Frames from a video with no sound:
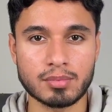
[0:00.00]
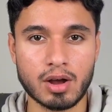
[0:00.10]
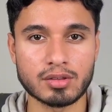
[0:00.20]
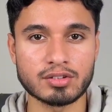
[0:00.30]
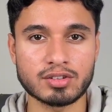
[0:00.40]

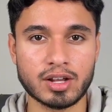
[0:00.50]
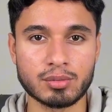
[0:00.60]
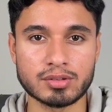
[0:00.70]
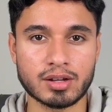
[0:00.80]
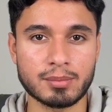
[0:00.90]
On this channel,
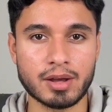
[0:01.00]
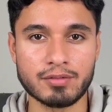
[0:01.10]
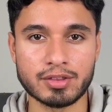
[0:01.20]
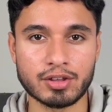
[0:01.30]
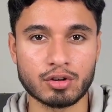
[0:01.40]
we talk about
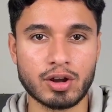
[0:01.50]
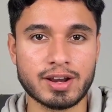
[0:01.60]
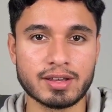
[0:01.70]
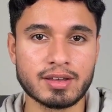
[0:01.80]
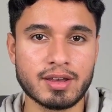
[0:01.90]
everything
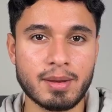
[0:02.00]
credit,